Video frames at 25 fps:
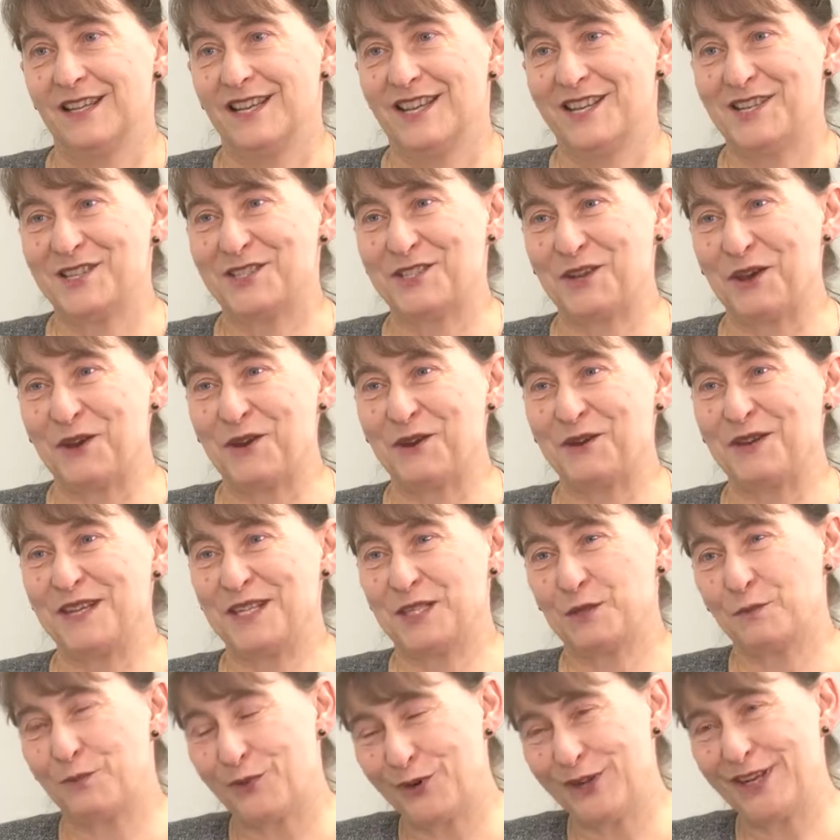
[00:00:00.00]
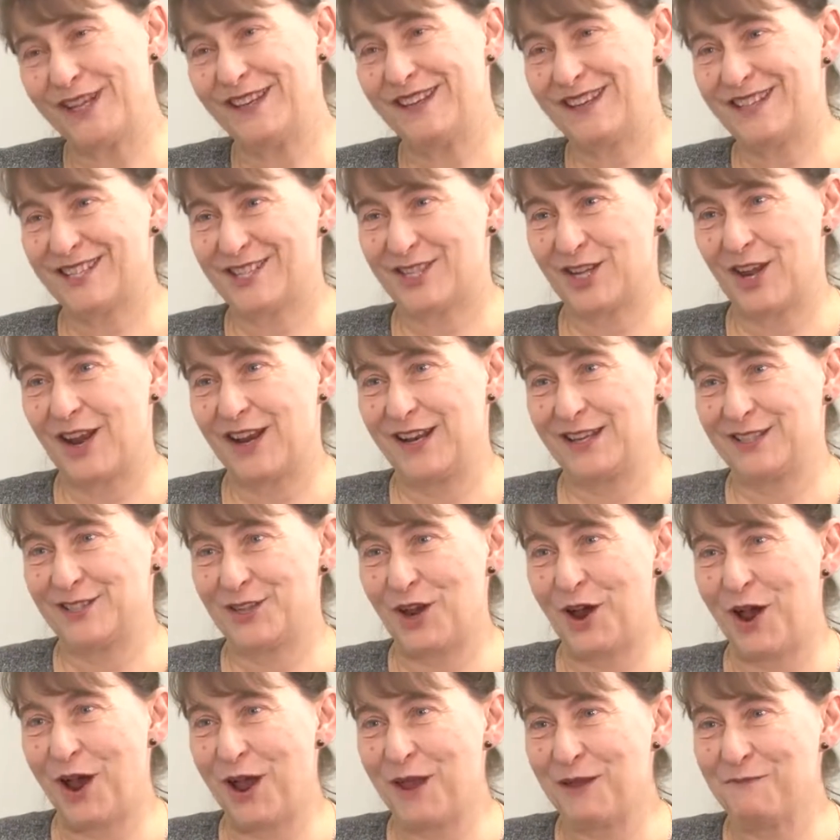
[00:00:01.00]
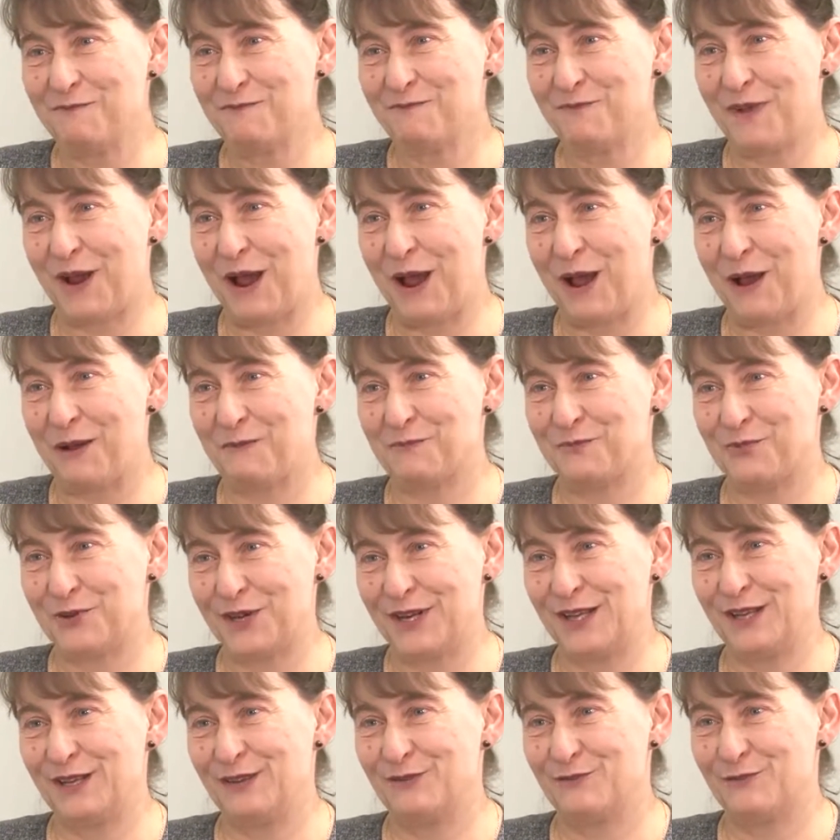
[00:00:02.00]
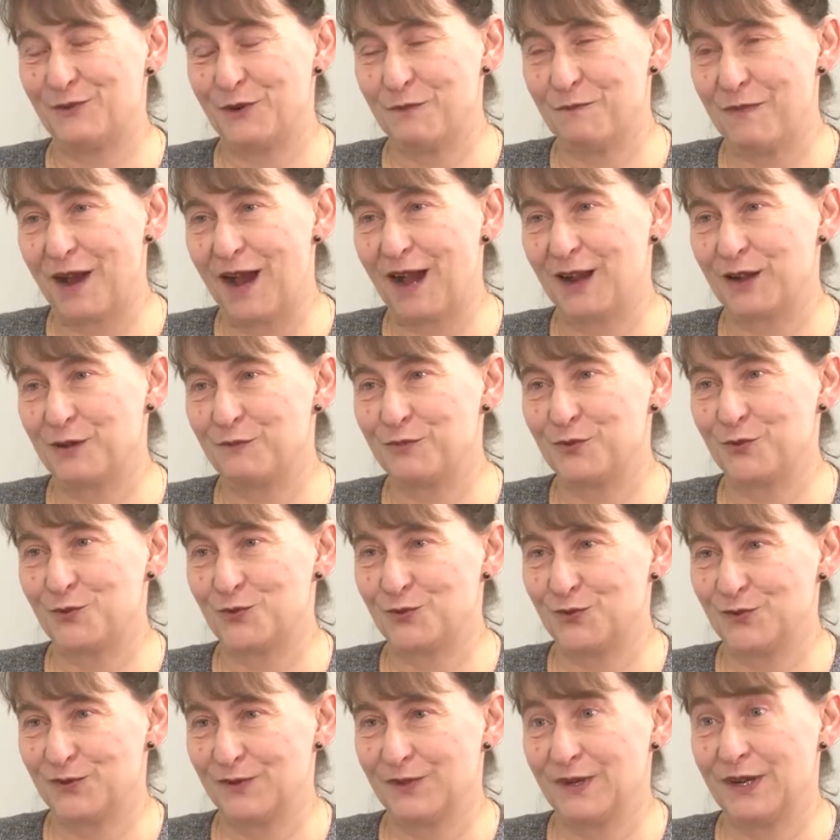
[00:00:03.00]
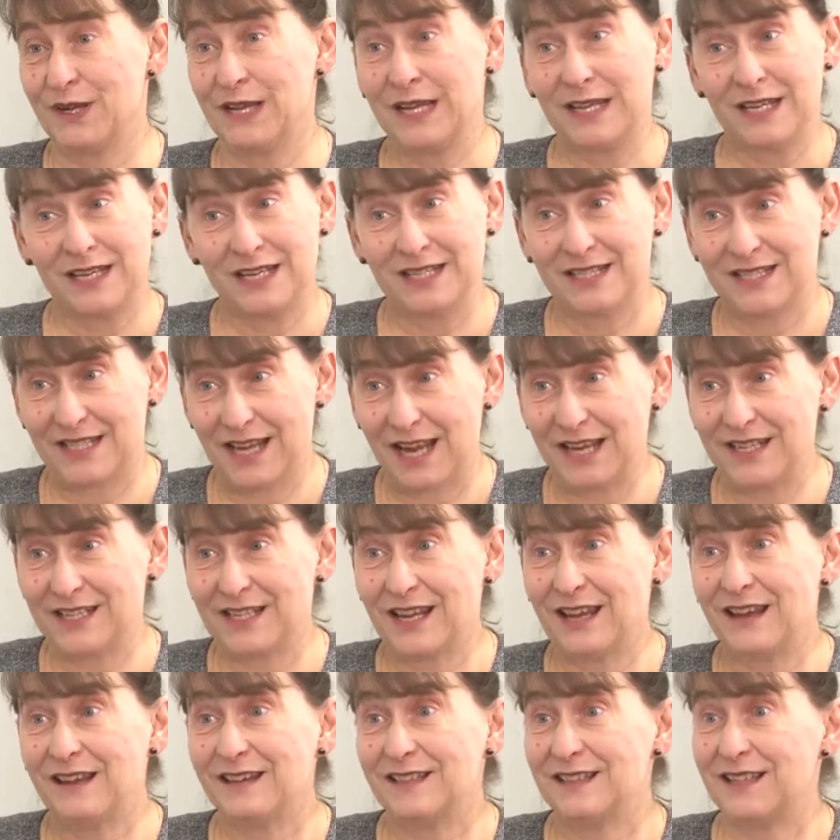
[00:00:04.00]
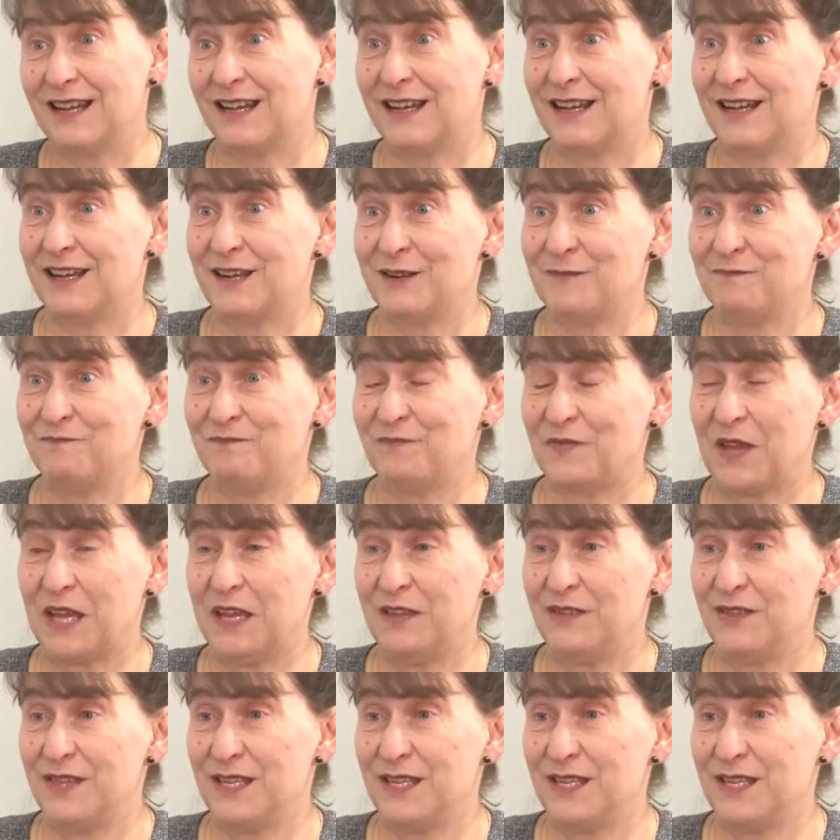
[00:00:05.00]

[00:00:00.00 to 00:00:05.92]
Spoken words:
So it's a pretty exciting time, pretty remarkable data in